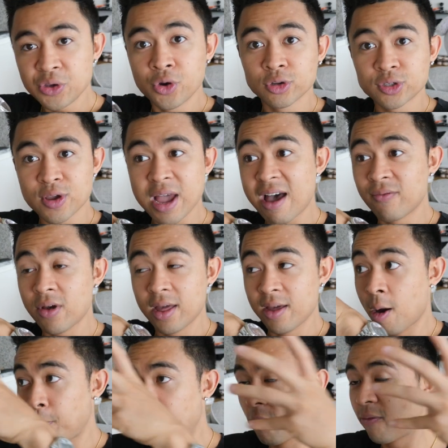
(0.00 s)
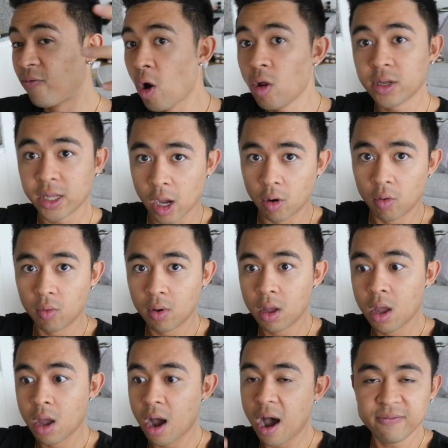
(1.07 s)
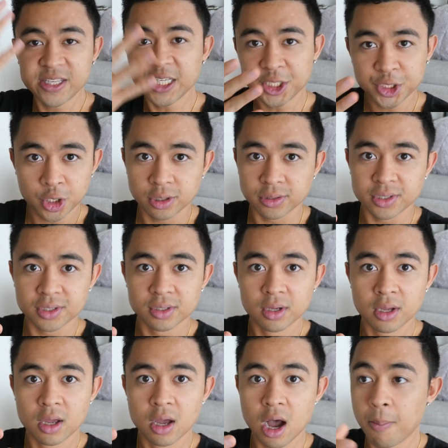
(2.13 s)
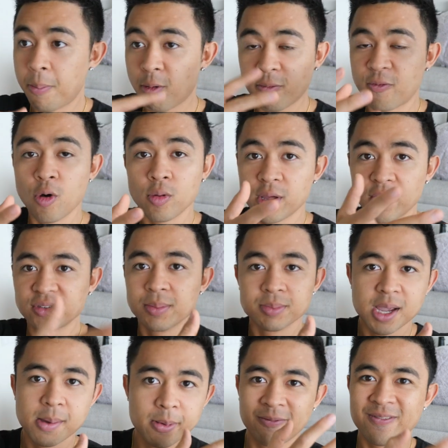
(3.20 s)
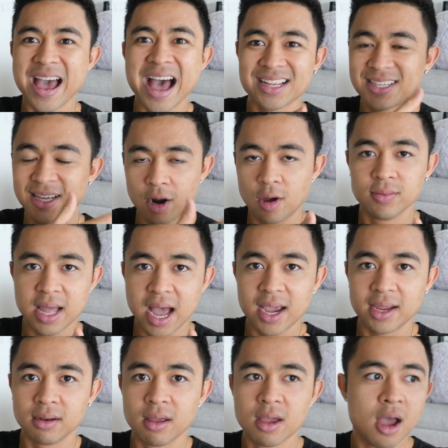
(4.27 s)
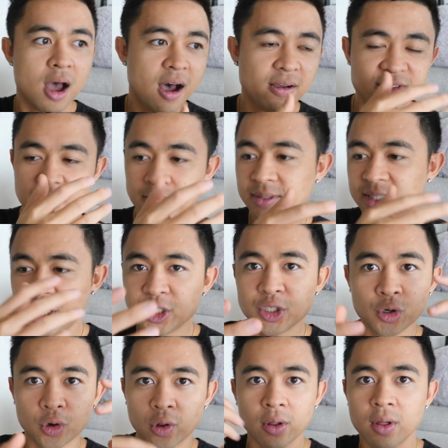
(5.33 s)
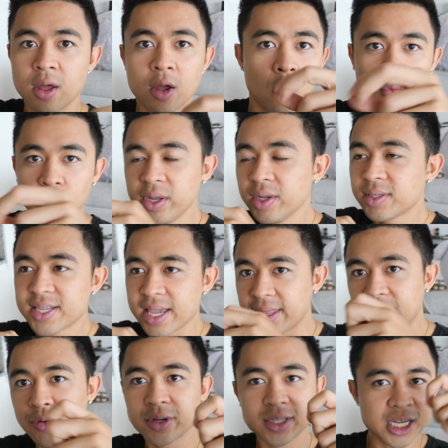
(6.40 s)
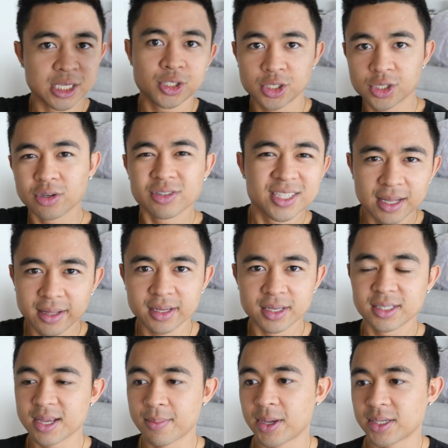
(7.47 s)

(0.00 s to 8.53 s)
You'd also have a portfolio of t-shirts, a portfolio of some type of asset online, of some digital real estate that you could essentially start selling. Does that